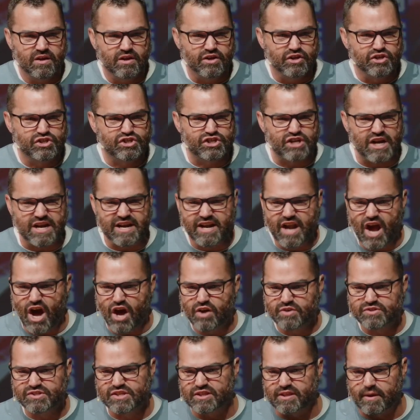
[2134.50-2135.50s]
She
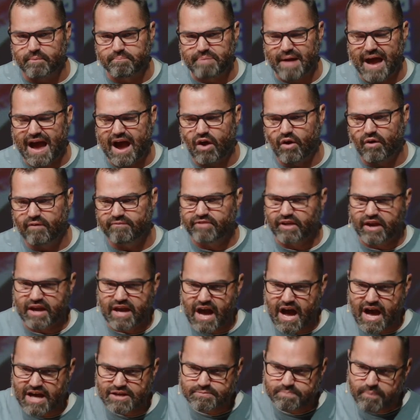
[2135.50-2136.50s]
knows that the power of the
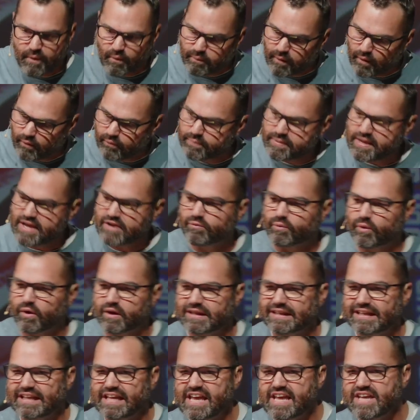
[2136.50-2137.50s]
gospel will be
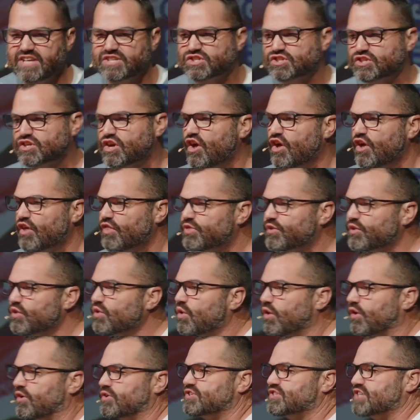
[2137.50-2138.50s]
released
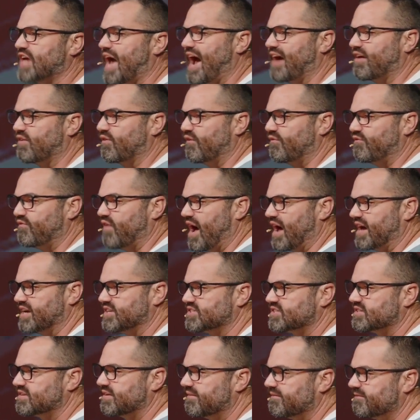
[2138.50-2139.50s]
through her
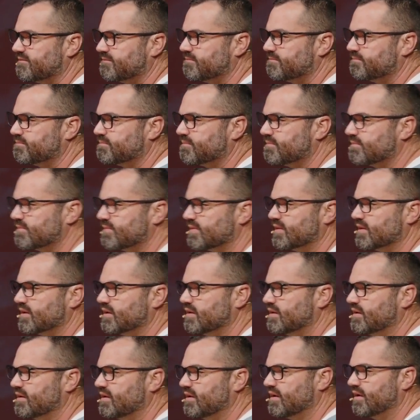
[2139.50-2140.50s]
sacrifice.
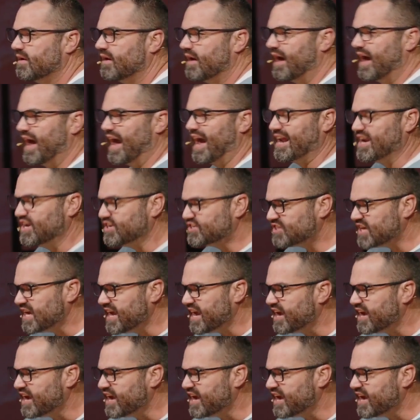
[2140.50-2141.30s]
And you see,